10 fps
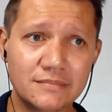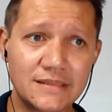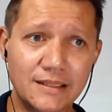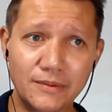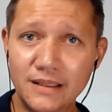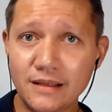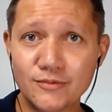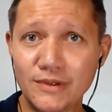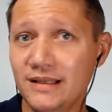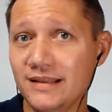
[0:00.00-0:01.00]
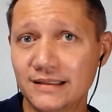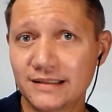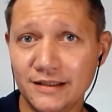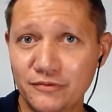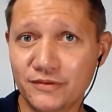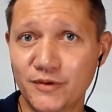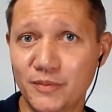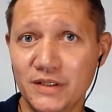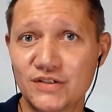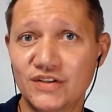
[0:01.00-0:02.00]
So we're not really that different
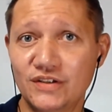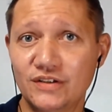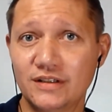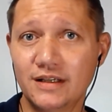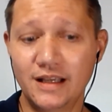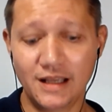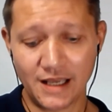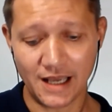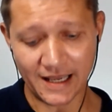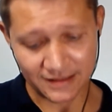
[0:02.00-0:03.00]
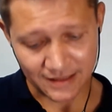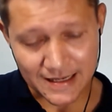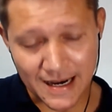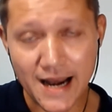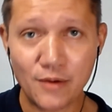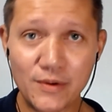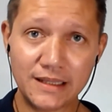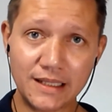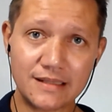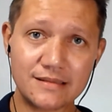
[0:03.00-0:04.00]
from each other. And just
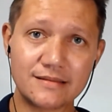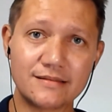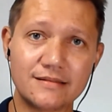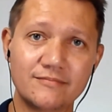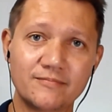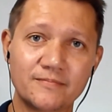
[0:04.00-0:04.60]
knowing this,